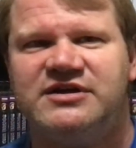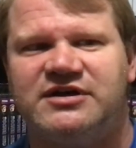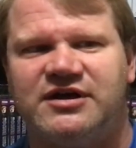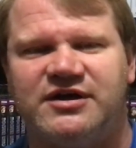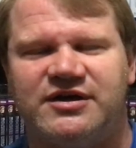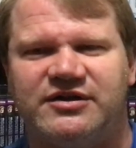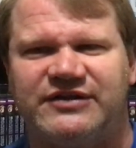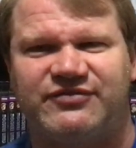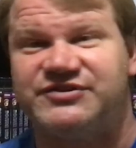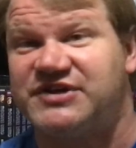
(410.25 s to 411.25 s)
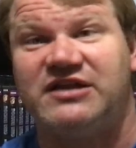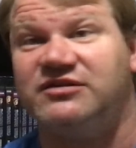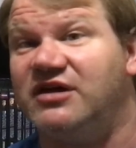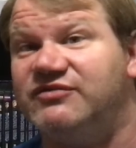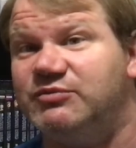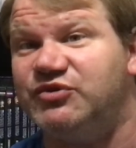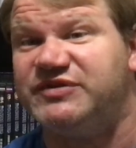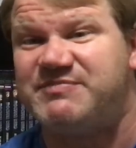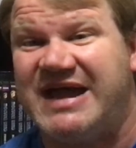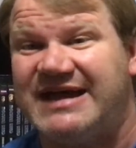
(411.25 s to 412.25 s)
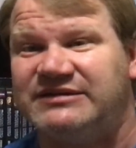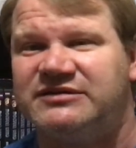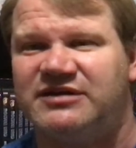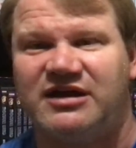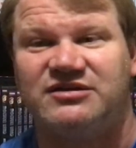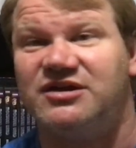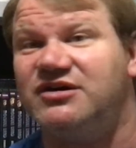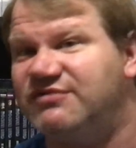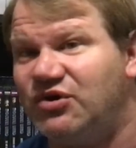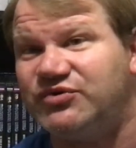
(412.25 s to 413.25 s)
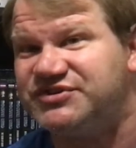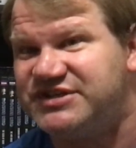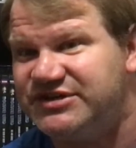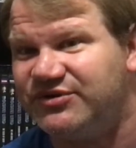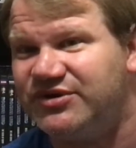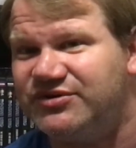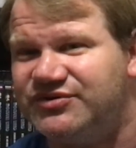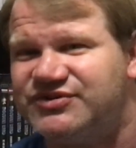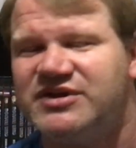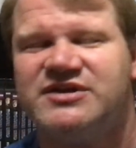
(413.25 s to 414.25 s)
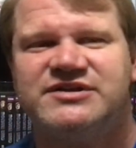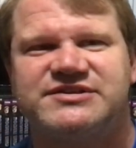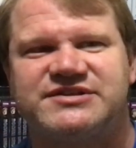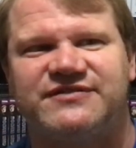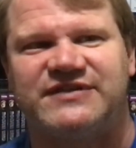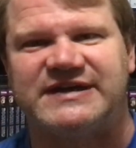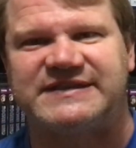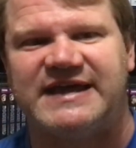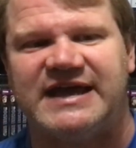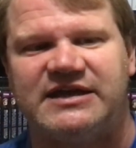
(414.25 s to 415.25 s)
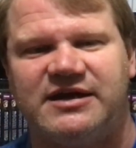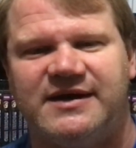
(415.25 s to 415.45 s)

Like, for instance, I love the movie Patton. I love Hogan's Heroes, stuff like that.